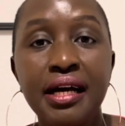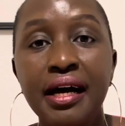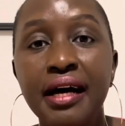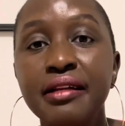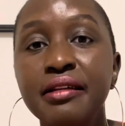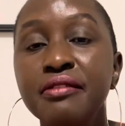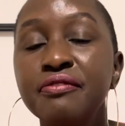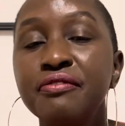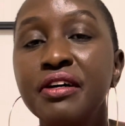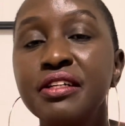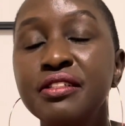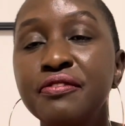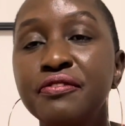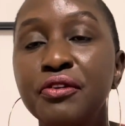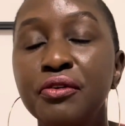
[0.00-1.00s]
And in fact,
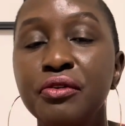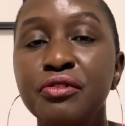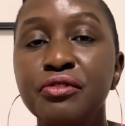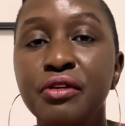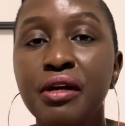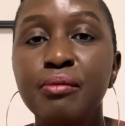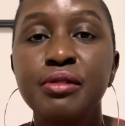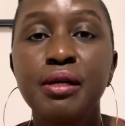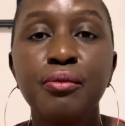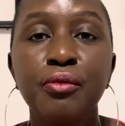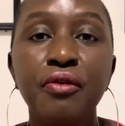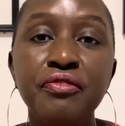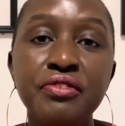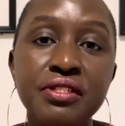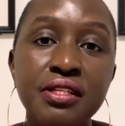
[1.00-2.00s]
if you're going to come, some
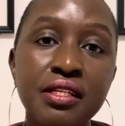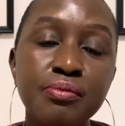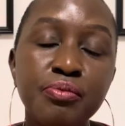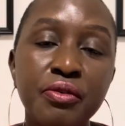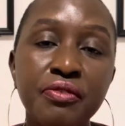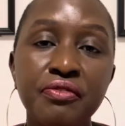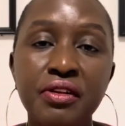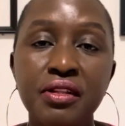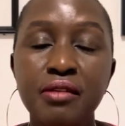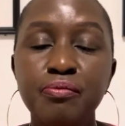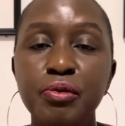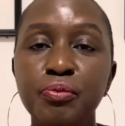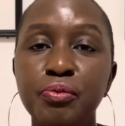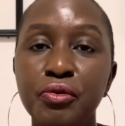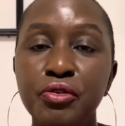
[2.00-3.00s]
offices prefer that
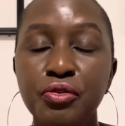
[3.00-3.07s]
people,